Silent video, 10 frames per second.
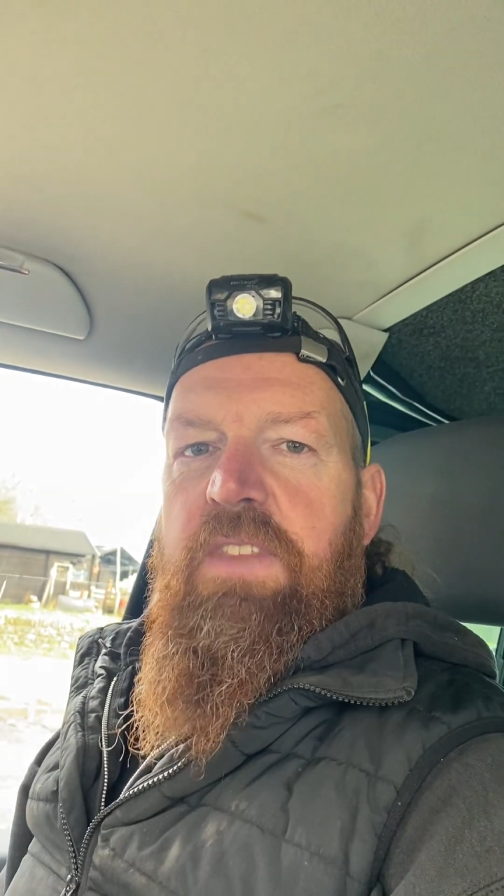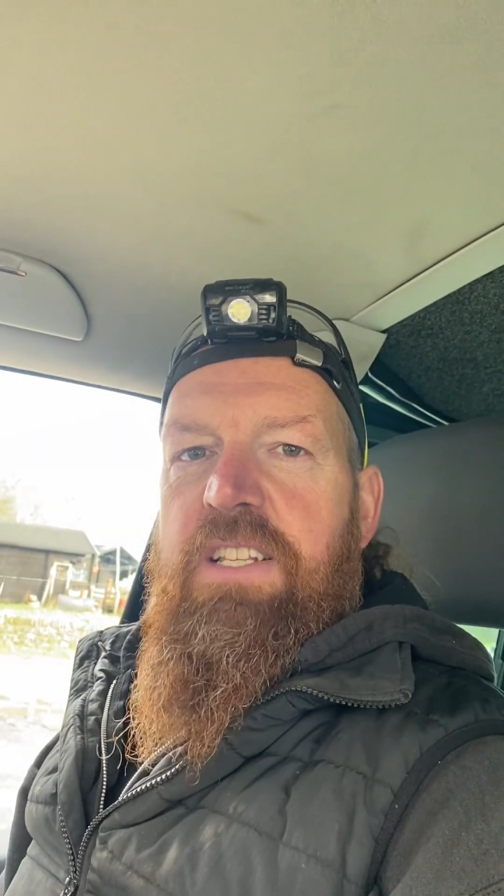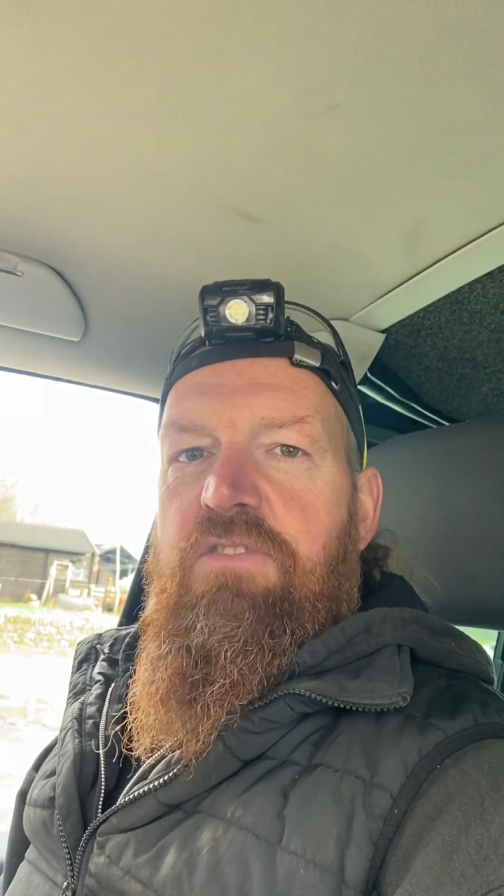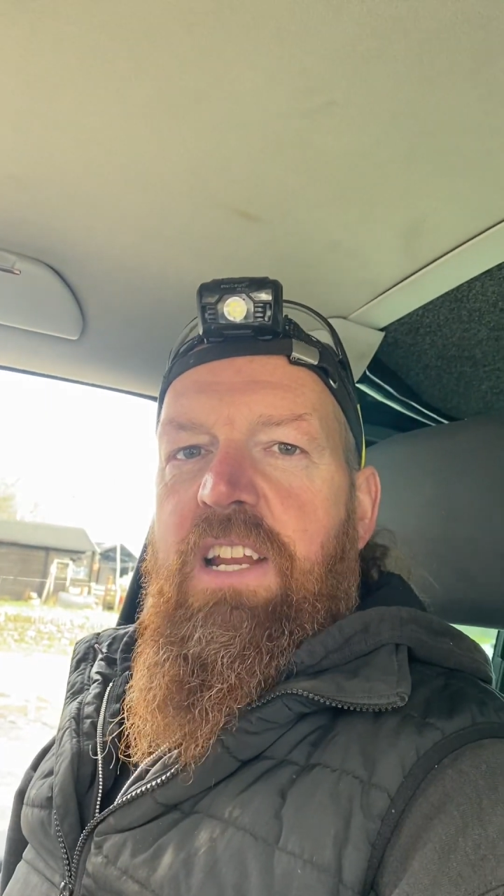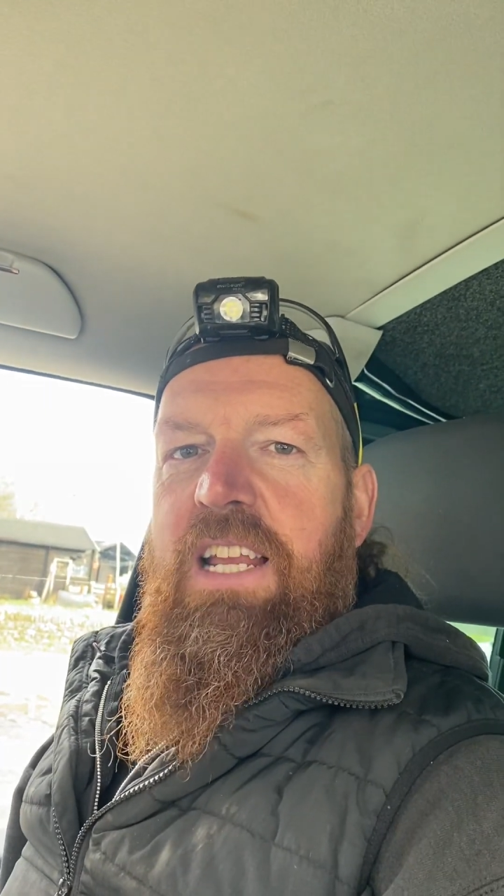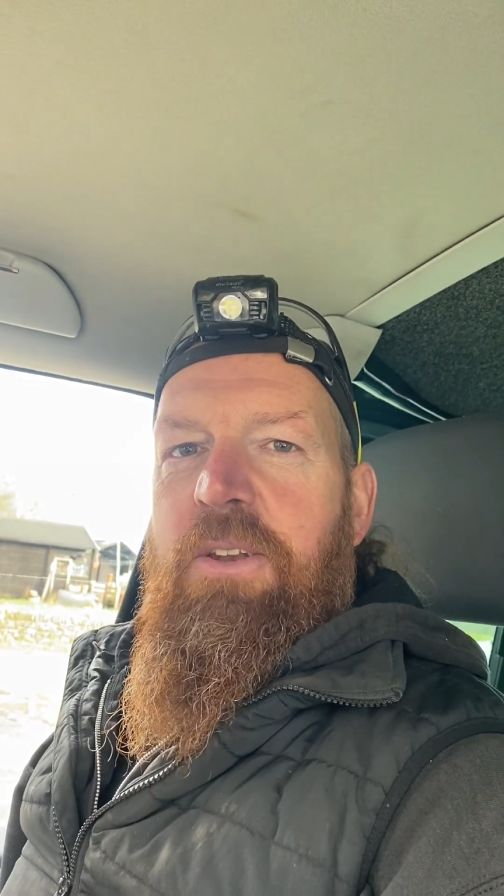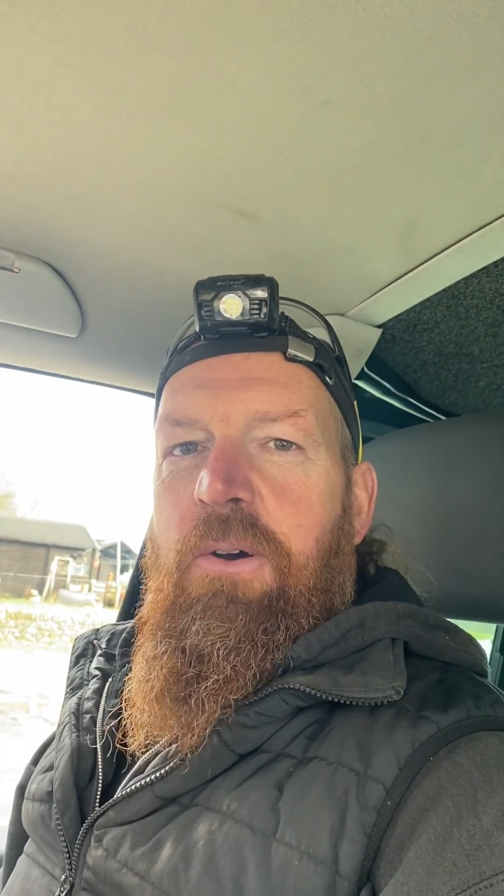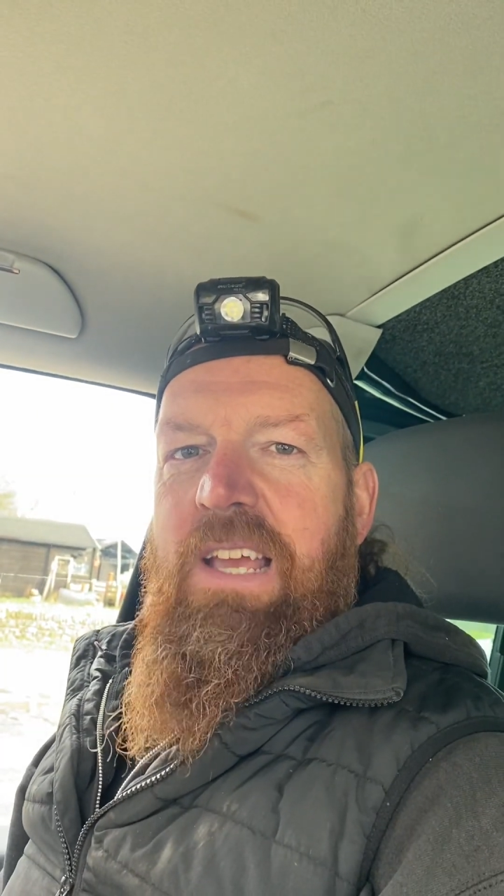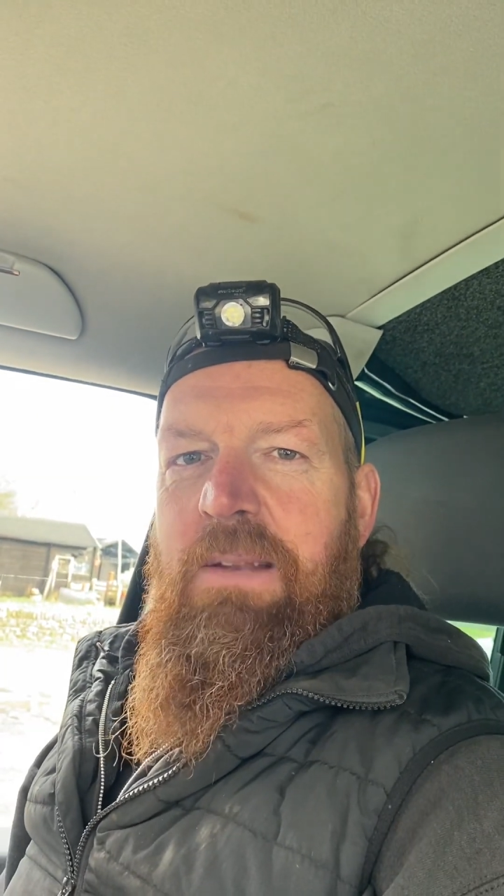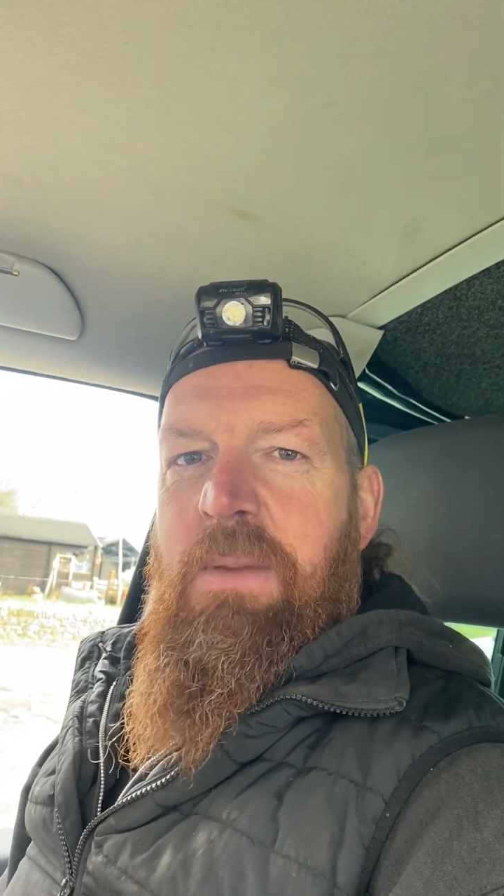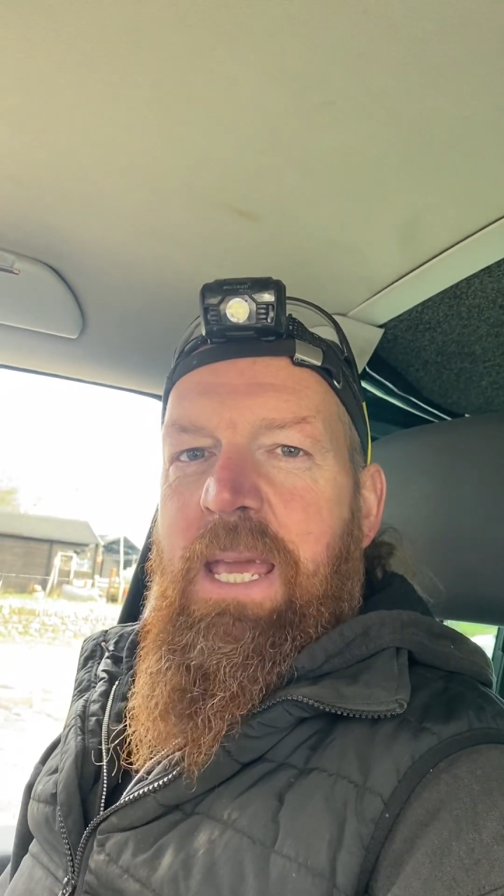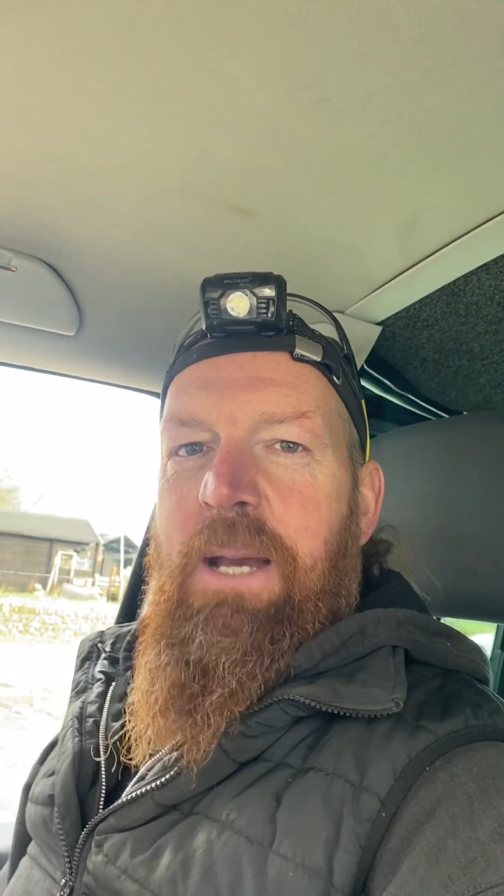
that's really annoying me